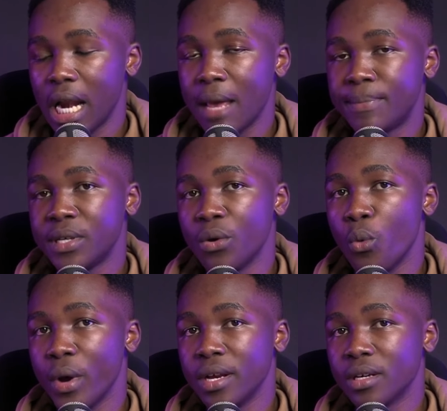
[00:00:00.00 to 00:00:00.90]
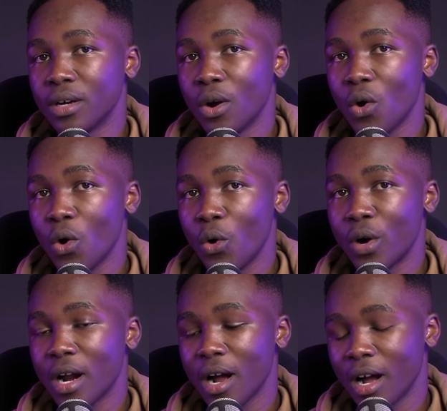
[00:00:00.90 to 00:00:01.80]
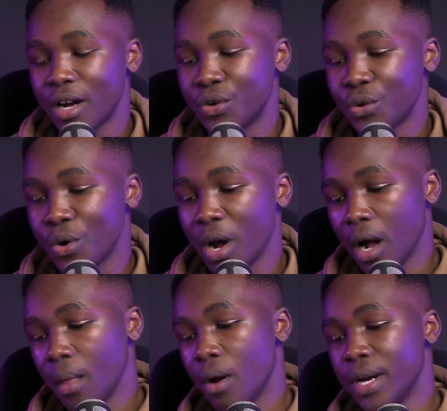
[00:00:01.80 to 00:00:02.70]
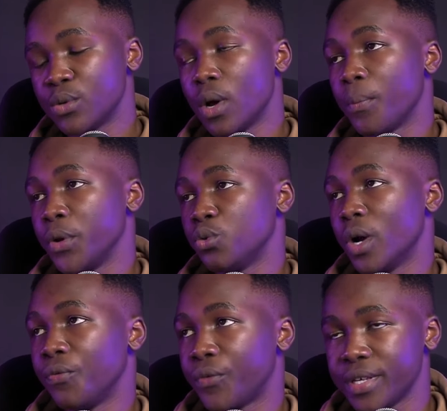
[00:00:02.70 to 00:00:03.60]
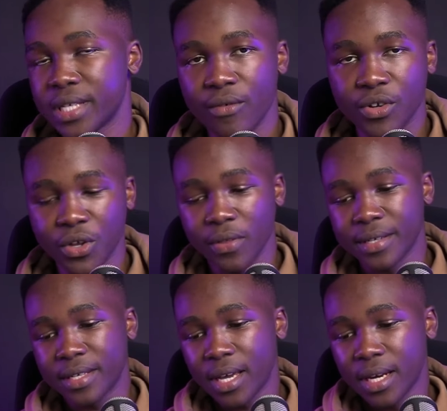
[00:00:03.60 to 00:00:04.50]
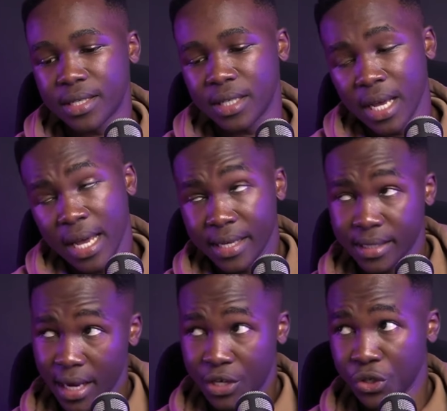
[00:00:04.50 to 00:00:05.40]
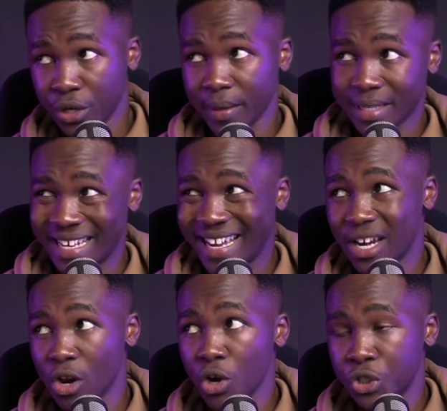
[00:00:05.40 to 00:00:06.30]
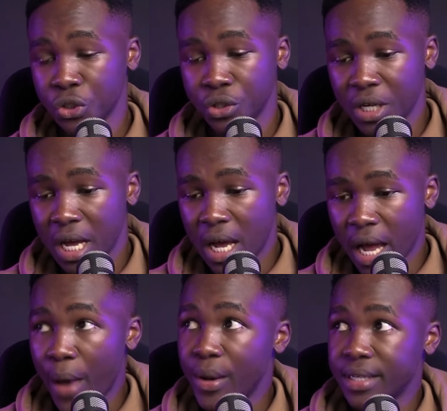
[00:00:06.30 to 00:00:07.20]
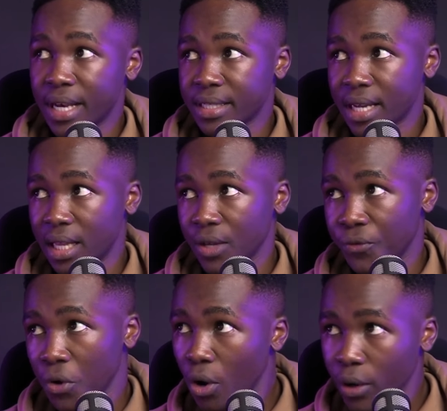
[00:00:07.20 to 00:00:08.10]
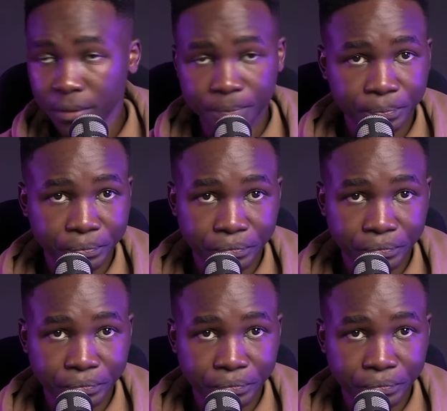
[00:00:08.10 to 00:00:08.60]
Leipzig win or a draw. That is 1.137. So in the second section, in the second long shot, I will just add the following.